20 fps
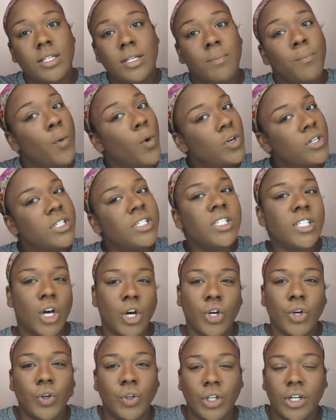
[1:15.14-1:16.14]
more
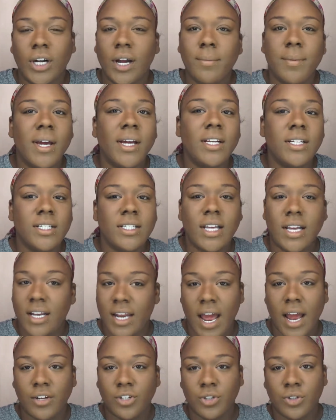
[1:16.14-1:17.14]
subtle look. I'm not gonna say
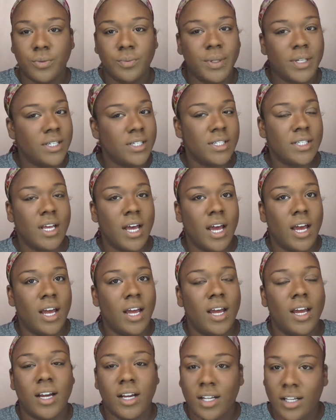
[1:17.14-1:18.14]
natural because
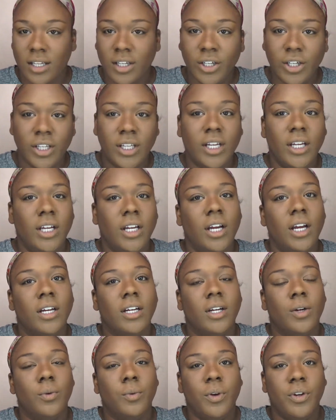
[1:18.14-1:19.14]
clearly
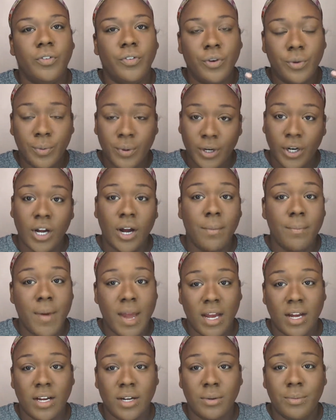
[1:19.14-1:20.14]
if you're putting on
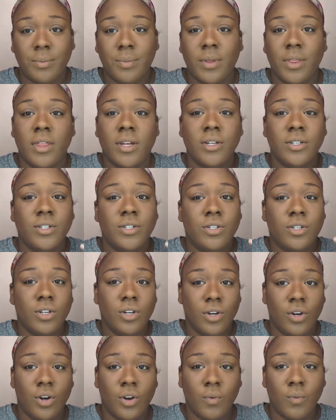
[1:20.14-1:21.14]
makeup, there's
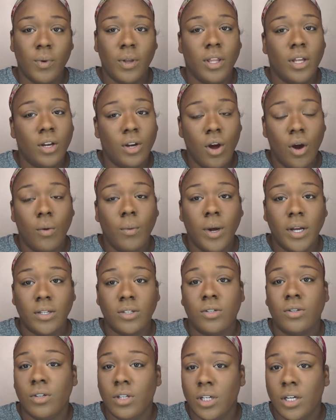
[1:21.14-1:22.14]
really no way
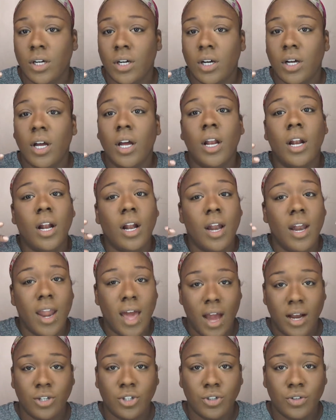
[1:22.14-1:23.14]
to look
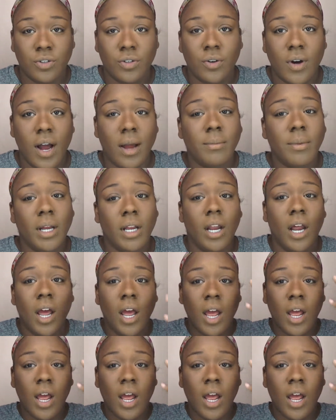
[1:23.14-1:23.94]
natural. I mean,